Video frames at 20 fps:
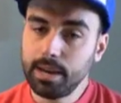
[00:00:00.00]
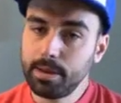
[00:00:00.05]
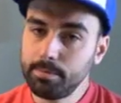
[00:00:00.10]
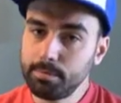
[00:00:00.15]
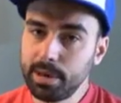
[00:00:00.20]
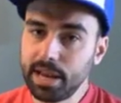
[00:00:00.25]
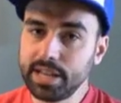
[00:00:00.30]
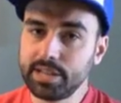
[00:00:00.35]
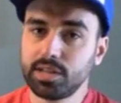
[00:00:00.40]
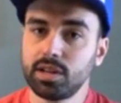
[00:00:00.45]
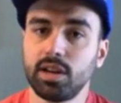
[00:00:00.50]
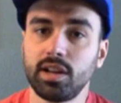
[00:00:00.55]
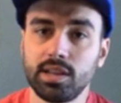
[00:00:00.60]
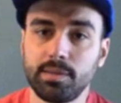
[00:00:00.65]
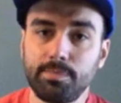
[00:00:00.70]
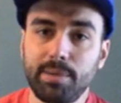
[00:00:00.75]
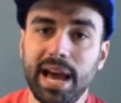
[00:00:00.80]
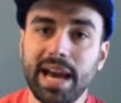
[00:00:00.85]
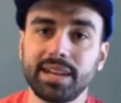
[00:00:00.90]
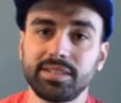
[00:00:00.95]
paste it on the
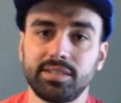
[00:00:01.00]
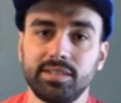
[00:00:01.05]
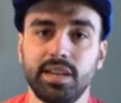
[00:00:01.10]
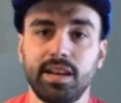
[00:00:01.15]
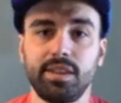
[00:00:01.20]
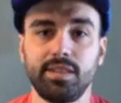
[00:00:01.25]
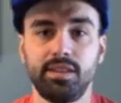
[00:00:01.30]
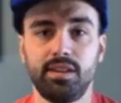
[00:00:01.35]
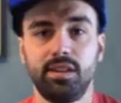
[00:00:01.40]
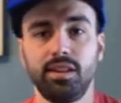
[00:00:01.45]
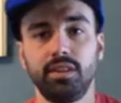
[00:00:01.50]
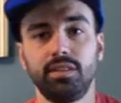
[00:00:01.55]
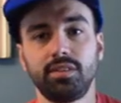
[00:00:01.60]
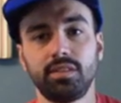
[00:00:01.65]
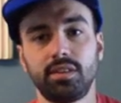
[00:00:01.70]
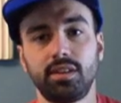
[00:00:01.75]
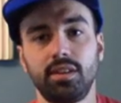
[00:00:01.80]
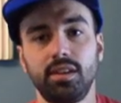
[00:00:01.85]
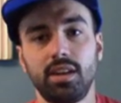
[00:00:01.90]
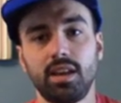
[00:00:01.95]
back side of the
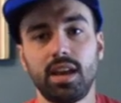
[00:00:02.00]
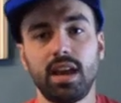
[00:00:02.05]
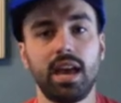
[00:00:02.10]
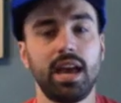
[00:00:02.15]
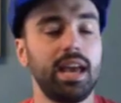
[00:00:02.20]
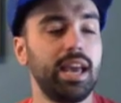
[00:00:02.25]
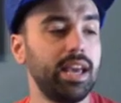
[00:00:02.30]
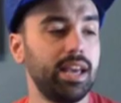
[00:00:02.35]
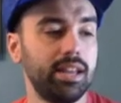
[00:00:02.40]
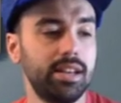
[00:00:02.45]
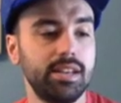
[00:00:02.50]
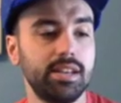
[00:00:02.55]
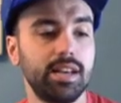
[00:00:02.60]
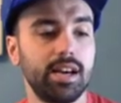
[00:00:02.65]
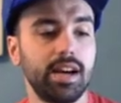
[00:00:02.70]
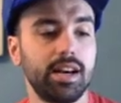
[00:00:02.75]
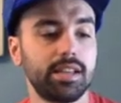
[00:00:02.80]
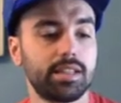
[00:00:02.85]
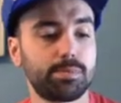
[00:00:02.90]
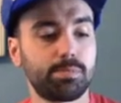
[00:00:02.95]
disc, and
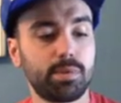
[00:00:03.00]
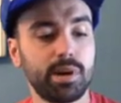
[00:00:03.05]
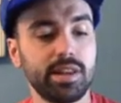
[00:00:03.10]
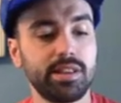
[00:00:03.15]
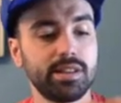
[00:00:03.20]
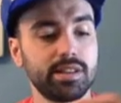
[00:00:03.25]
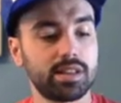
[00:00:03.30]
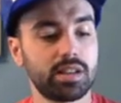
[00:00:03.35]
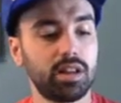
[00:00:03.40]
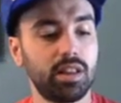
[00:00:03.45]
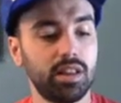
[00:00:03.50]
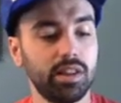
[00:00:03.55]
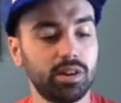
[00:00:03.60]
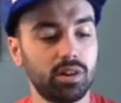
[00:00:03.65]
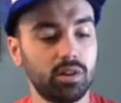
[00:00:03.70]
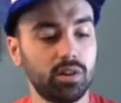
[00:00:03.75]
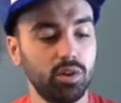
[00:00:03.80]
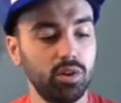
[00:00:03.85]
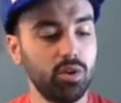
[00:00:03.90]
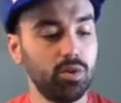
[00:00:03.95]
spray this clear
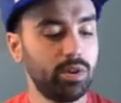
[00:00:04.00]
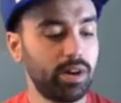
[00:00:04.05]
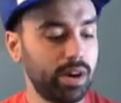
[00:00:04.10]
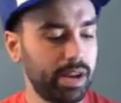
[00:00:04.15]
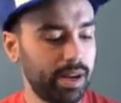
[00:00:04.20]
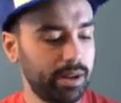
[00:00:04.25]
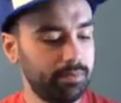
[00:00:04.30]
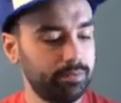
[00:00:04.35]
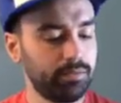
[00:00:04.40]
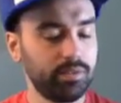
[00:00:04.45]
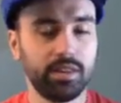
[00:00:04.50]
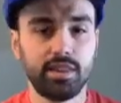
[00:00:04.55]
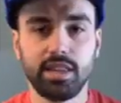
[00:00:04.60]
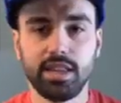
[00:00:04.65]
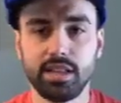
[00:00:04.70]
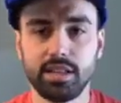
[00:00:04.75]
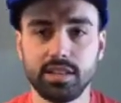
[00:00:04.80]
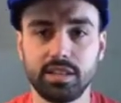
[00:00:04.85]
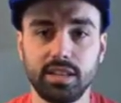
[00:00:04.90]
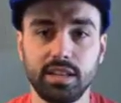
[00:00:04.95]
glue on it
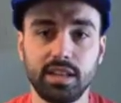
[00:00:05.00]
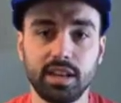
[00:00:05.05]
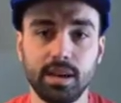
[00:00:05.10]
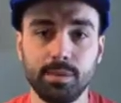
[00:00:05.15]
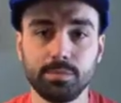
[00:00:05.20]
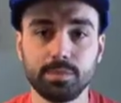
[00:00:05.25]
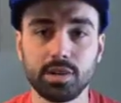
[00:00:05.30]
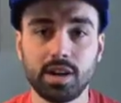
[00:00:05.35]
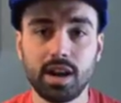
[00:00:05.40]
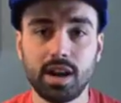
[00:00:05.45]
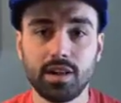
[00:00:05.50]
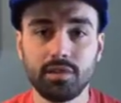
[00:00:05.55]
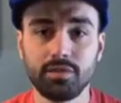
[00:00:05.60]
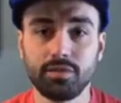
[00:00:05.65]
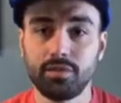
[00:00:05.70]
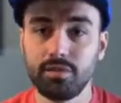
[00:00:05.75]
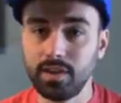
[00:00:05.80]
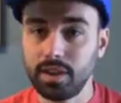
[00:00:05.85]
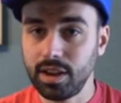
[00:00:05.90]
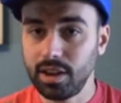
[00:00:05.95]
that comes
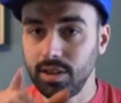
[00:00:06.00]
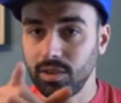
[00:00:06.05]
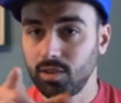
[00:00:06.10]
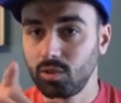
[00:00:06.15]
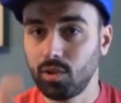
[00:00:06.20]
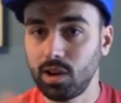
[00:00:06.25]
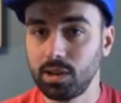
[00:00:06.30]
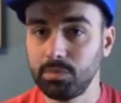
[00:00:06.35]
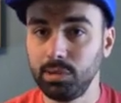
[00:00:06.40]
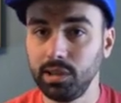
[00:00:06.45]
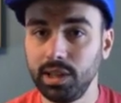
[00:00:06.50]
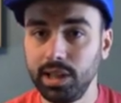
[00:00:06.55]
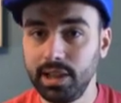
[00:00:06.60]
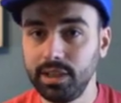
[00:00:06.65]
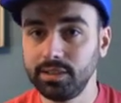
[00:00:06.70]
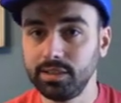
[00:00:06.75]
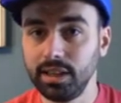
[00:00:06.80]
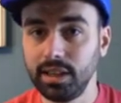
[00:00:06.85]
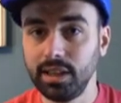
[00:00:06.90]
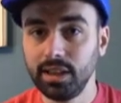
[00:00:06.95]
off incredibly
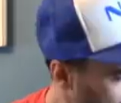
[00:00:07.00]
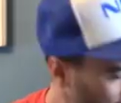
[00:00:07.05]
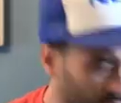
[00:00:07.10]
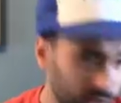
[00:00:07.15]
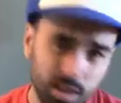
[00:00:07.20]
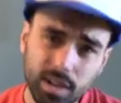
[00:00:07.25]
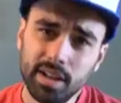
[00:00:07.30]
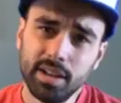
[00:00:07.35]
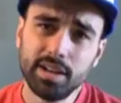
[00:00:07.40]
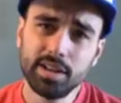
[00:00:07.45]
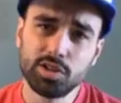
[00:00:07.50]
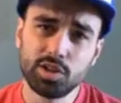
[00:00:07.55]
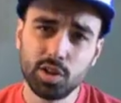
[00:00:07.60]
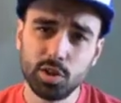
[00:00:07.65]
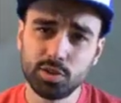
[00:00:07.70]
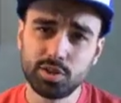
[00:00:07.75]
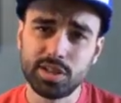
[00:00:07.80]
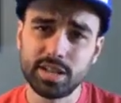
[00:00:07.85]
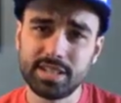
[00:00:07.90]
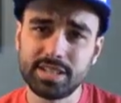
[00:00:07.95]
easy.
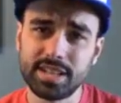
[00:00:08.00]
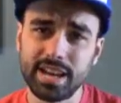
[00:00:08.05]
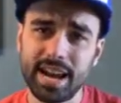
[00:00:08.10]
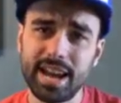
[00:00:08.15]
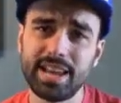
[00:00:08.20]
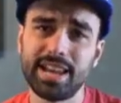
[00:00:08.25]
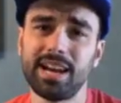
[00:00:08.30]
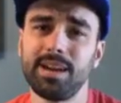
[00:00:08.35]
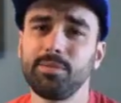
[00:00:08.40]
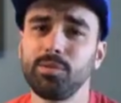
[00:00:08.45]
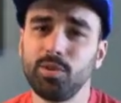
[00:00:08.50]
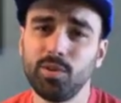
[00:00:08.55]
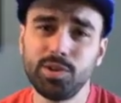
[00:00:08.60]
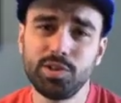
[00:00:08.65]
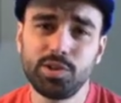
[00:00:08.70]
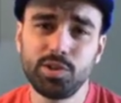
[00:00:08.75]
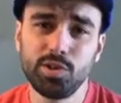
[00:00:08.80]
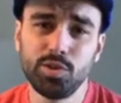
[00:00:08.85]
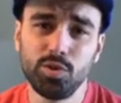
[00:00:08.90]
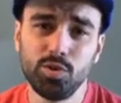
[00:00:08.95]
So sit tight, I'm going
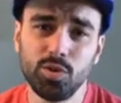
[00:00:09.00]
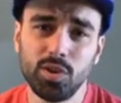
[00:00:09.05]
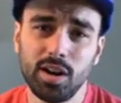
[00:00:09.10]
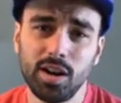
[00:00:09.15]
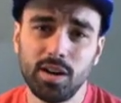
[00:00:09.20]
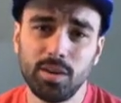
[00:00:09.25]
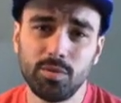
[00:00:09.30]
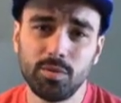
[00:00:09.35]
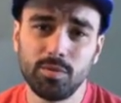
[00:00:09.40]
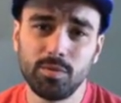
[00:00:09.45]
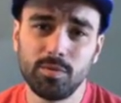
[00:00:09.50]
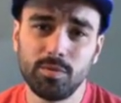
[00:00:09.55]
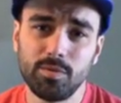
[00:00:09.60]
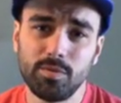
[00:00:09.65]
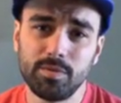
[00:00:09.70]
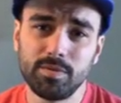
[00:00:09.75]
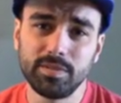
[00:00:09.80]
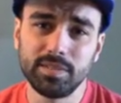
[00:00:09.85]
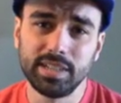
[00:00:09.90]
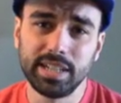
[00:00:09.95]
to
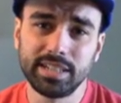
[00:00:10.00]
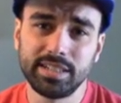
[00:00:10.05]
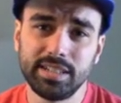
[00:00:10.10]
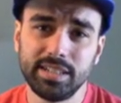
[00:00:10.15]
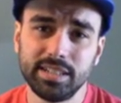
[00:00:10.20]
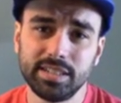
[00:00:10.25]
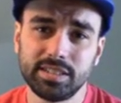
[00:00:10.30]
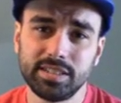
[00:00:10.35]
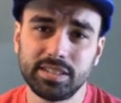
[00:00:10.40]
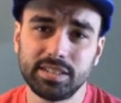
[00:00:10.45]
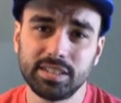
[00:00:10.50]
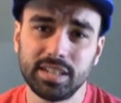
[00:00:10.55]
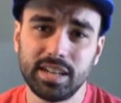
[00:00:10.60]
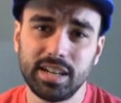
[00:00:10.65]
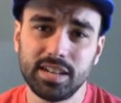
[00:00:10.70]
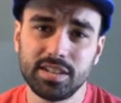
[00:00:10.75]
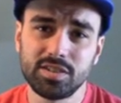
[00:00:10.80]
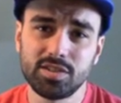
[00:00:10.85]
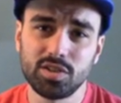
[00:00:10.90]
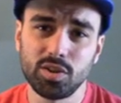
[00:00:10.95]
let this
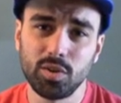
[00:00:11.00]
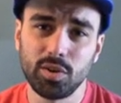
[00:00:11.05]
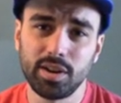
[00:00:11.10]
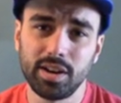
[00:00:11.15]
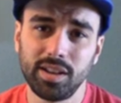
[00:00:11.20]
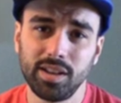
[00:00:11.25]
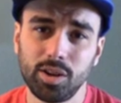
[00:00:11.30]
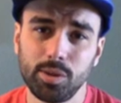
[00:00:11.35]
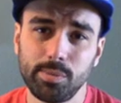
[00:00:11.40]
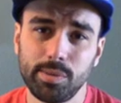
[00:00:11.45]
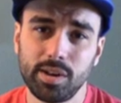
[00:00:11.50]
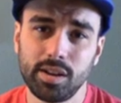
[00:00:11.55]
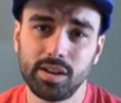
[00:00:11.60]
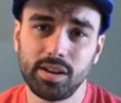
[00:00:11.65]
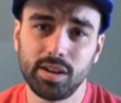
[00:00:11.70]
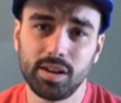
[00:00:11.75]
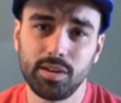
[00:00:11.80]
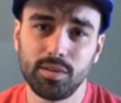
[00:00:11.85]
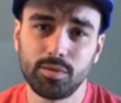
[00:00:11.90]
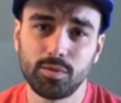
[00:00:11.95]
soak in a little
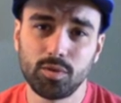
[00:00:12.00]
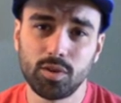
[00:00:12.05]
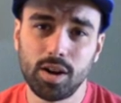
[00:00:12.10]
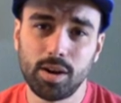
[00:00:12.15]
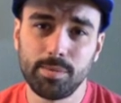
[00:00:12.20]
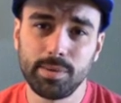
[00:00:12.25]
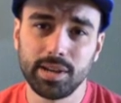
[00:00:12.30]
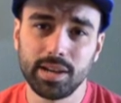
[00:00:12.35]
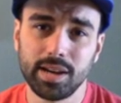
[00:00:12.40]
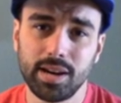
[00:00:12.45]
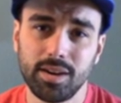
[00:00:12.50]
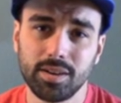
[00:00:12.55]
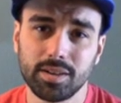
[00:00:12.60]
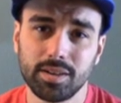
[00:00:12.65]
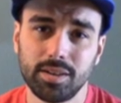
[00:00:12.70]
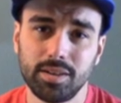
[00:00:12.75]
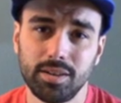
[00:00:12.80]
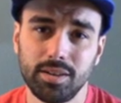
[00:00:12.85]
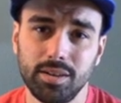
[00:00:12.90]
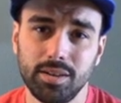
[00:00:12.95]
bit of rubbing
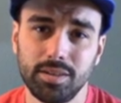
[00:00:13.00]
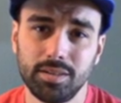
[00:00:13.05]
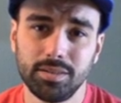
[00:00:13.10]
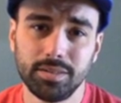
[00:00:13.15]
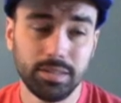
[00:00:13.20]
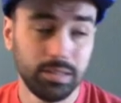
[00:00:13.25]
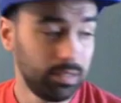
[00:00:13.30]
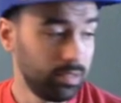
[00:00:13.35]
alcohol